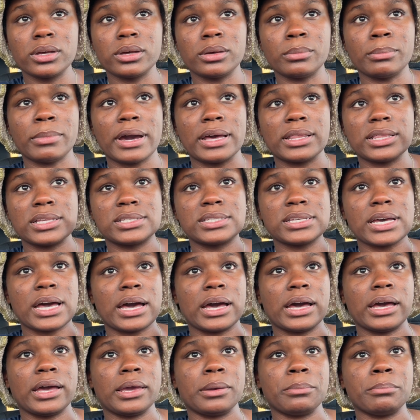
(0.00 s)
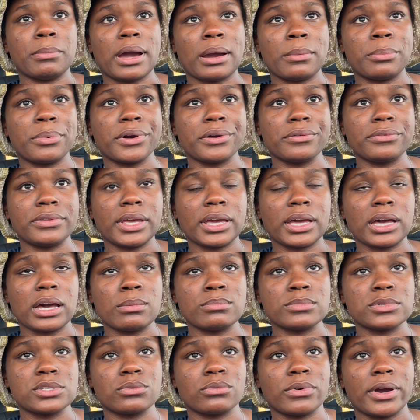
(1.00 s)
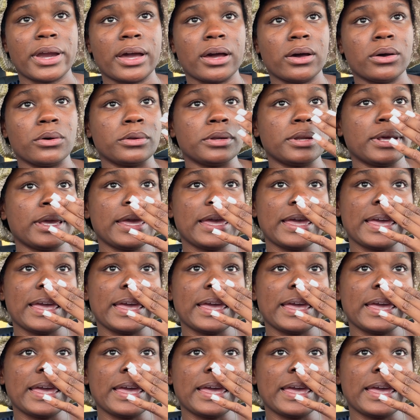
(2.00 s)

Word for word: by the time my birthday comes around